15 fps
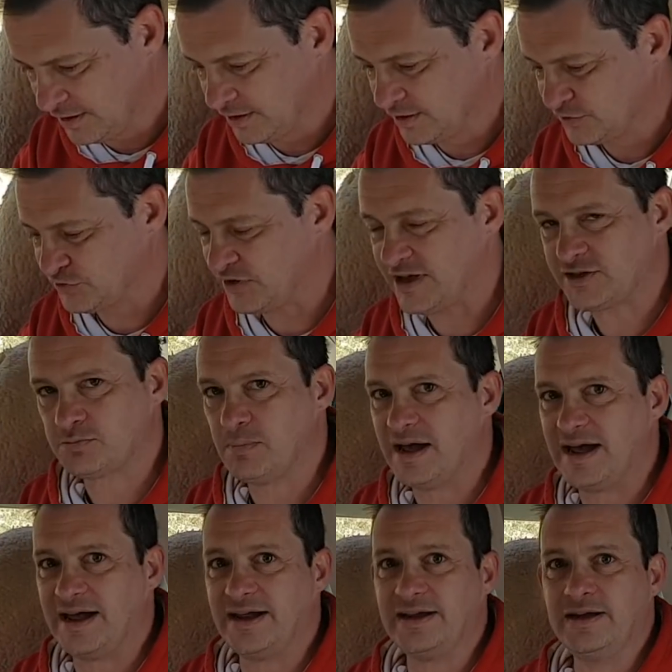So that's
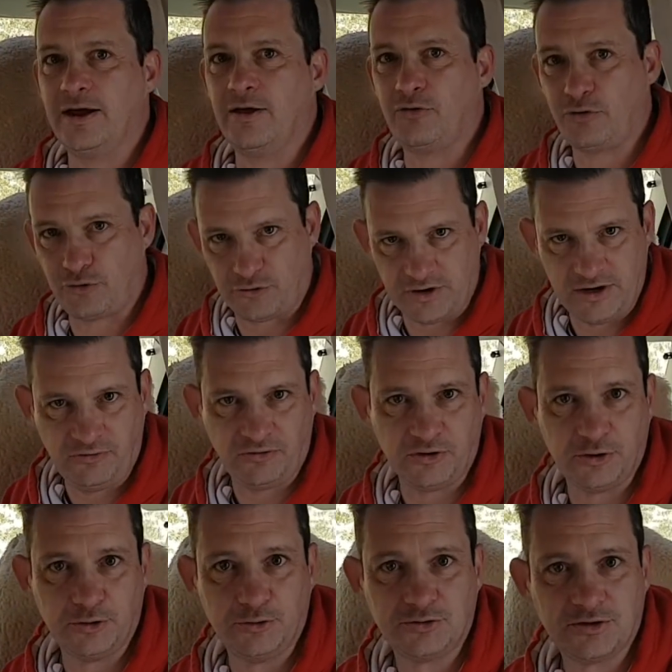my
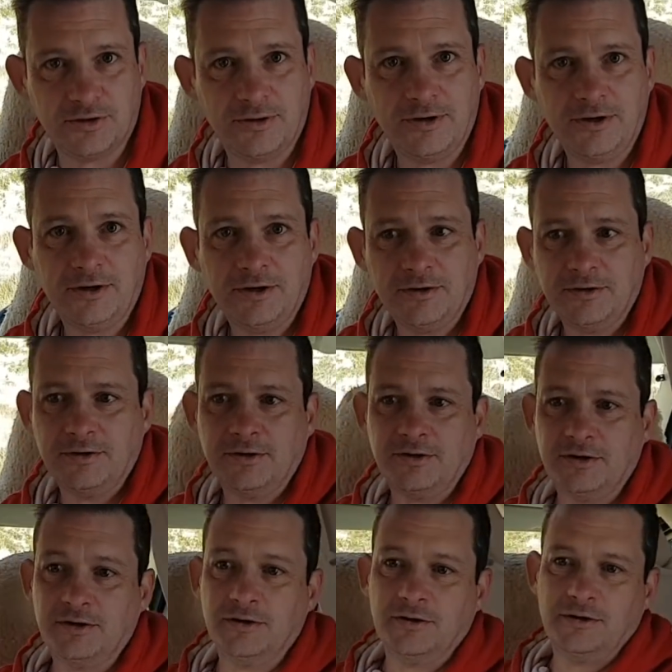3-food
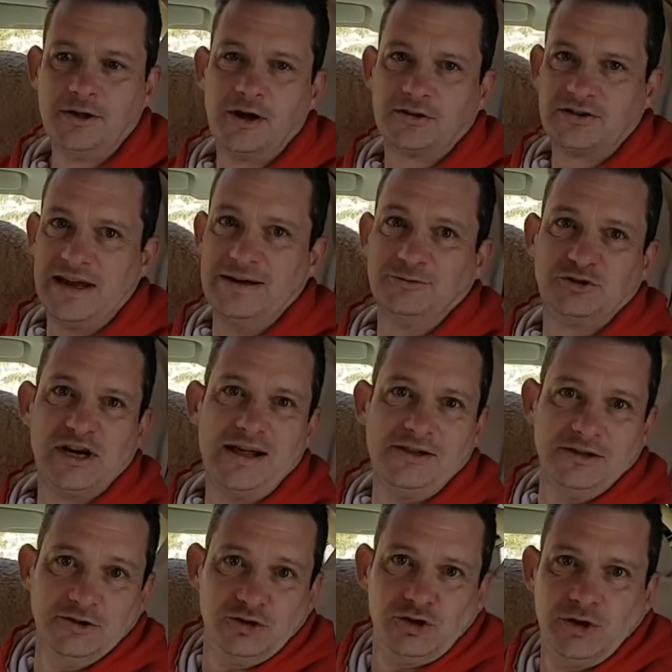lockdown
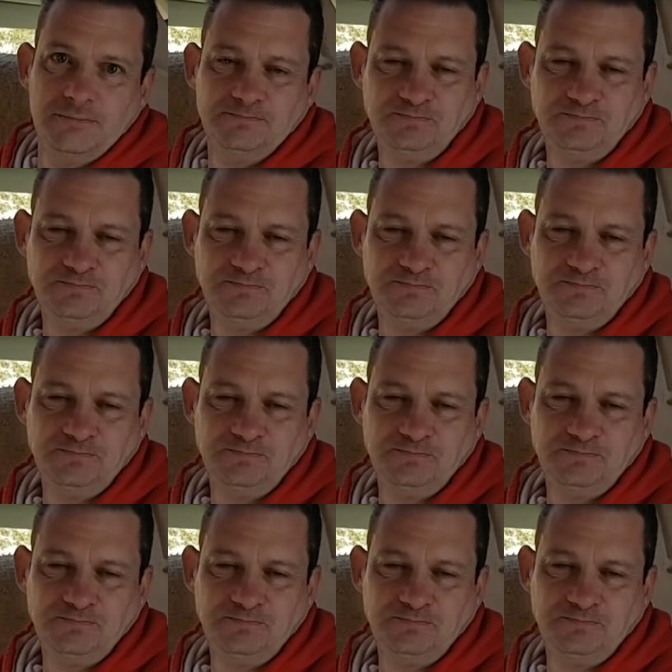challenge.